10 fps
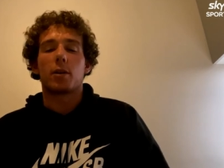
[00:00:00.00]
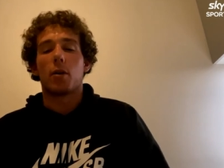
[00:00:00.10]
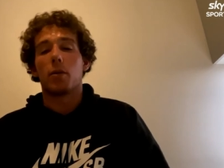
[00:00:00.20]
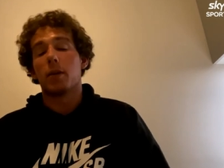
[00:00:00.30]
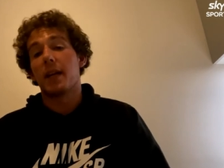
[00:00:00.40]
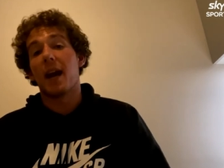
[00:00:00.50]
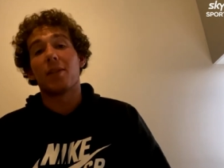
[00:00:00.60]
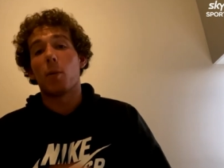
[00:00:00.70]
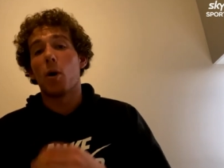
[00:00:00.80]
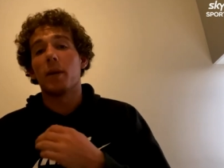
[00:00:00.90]
So, yeah,
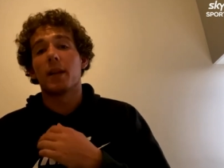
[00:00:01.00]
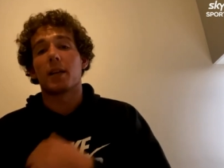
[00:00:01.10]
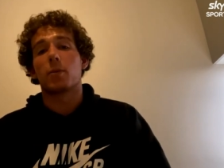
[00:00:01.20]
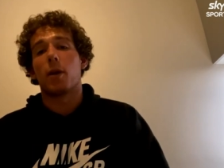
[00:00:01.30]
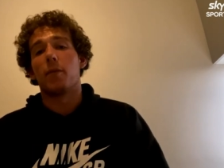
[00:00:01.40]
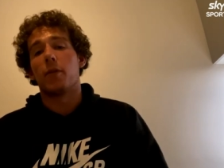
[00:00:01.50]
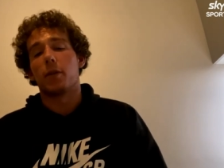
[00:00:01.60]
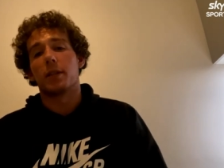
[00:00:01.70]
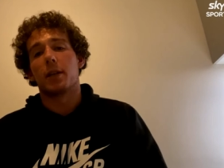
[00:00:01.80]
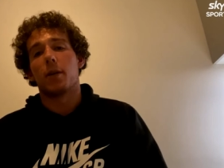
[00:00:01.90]
at the moment, that's what I'm
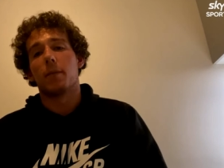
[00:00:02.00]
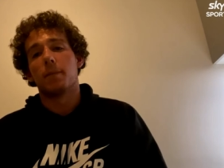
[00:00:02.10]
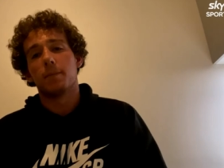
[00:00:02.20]
focusing on.